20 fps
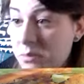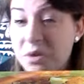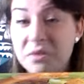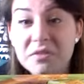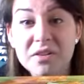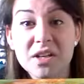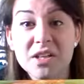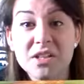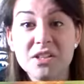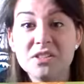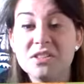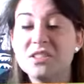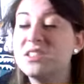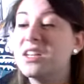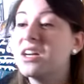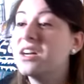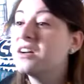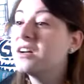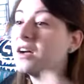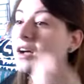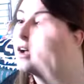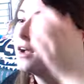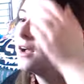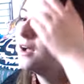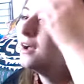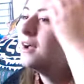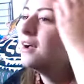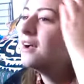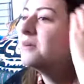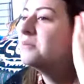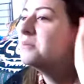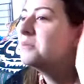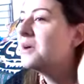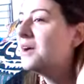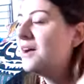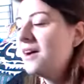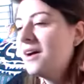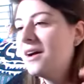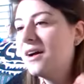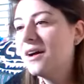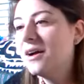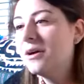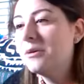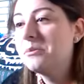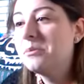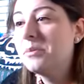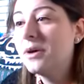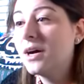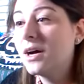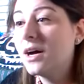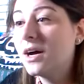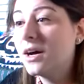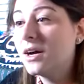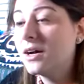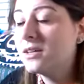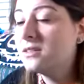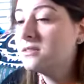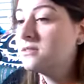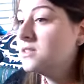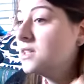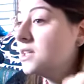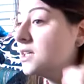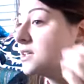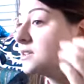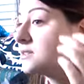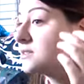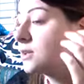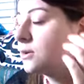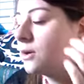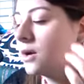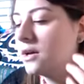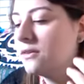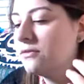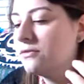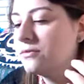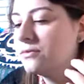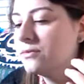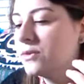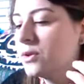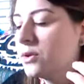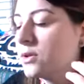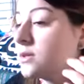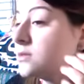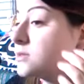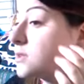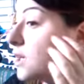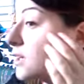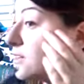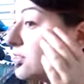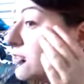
not very good at it. But yeah, so I thought that was kind of